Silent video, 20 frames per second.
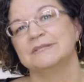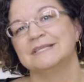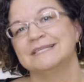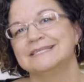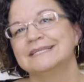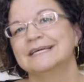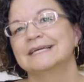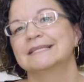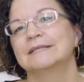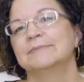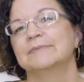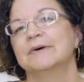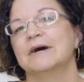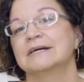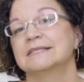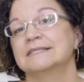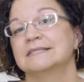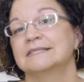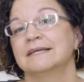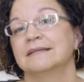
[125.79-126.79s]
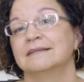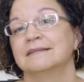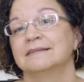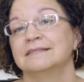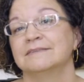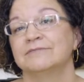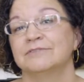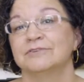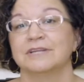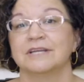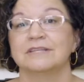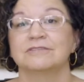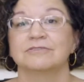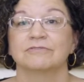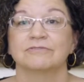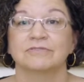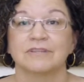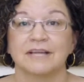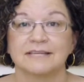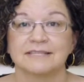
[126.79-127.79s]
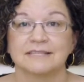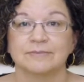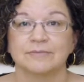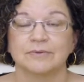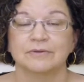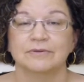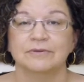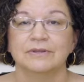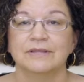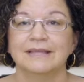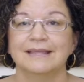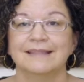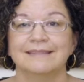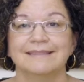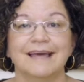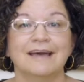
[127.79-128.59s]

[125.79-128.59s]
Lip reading: but then tick the box to tell us if your dates are flexible.